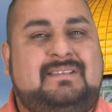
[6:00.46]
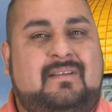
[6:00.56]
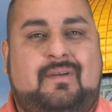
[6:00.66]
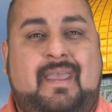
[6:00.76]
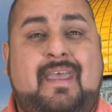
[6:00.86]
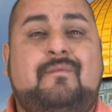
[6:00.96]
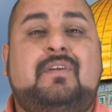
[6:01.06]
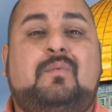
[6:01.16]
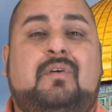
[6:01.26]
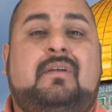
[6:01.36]
to hear every
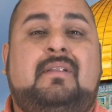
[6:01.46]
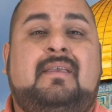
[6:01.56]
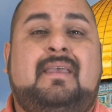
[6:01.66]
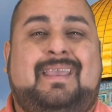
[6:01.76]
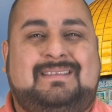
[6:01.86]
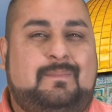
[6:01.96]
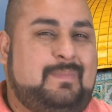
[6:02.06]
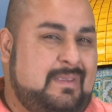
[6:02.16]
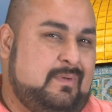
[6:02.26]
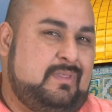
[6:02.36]
word and to
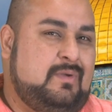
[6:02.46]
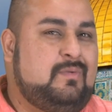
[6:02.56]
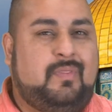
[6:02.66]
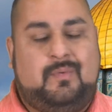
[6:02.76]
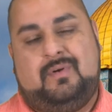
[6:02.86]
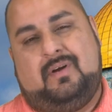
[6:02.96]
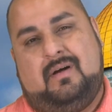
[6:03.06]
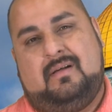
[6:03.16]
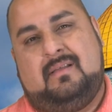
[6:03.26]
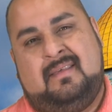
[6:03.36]
be with you through it all.